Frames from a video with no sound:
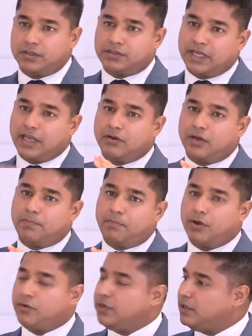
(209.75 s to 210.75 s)
stand on a
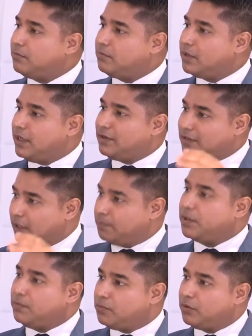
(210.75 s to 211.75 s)
podium and tell
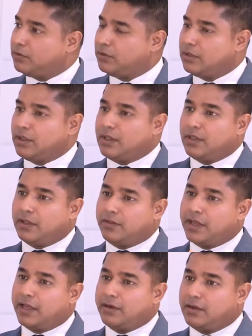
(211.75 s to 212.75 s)
people
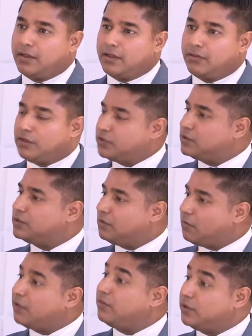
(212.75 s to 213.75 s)
that this is the
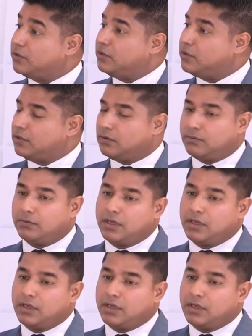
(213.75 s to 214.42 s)
right thing to do.